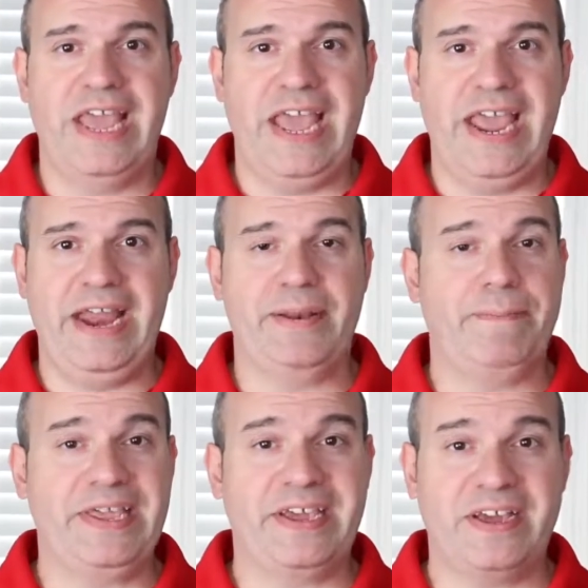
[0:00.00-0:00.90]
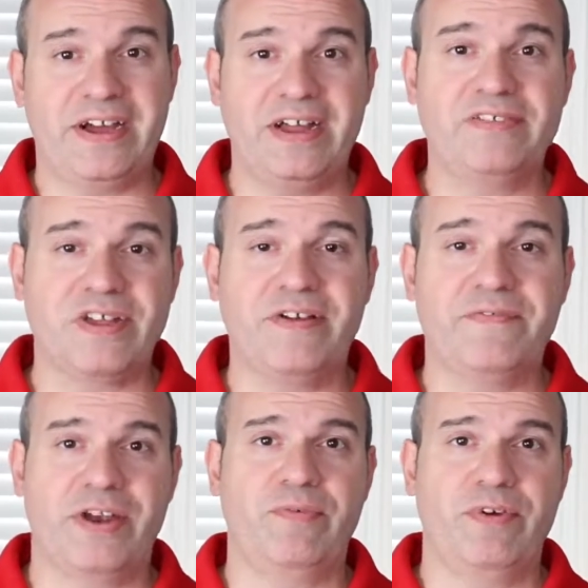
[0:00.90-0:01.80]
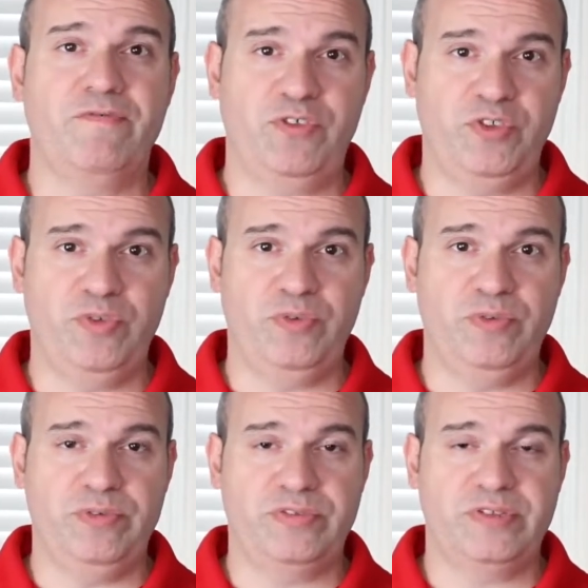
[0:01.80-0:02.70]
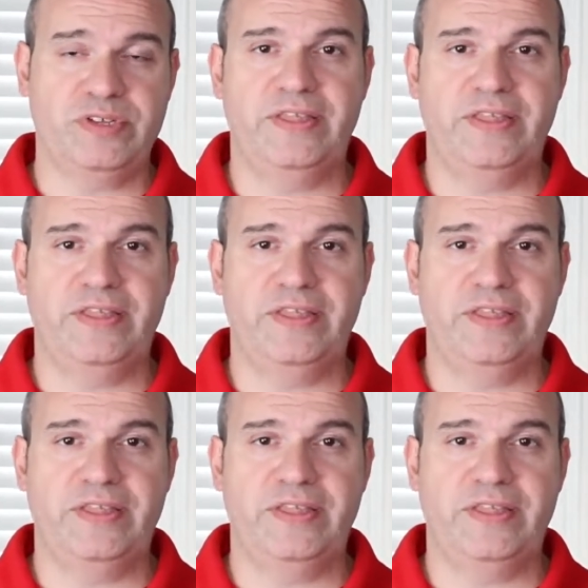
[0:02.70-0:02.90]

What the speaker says: And because of their reviews,